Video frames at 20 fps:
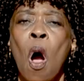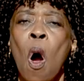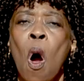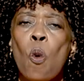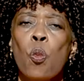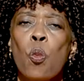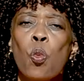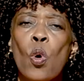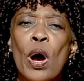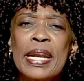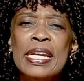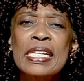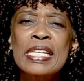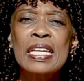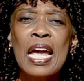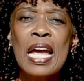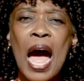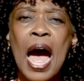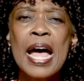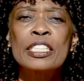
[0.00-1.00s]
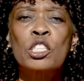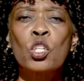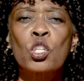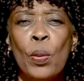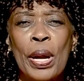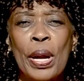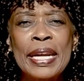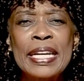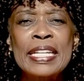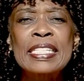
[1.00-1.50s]
What is God's
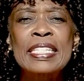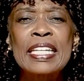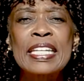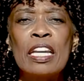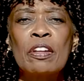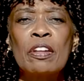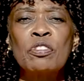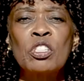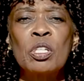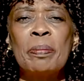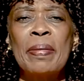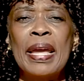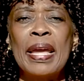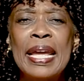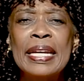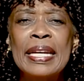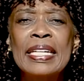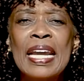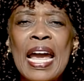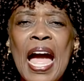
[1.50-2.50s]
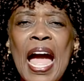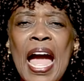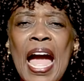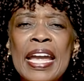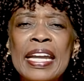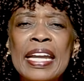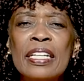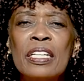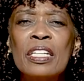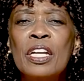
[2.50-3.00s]
greatest gift to
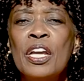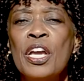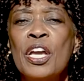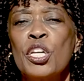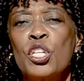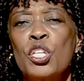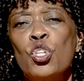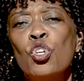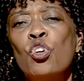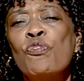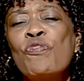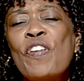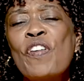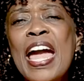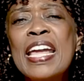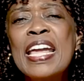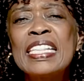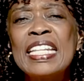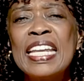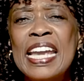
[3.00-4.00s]
mankind? You'll find the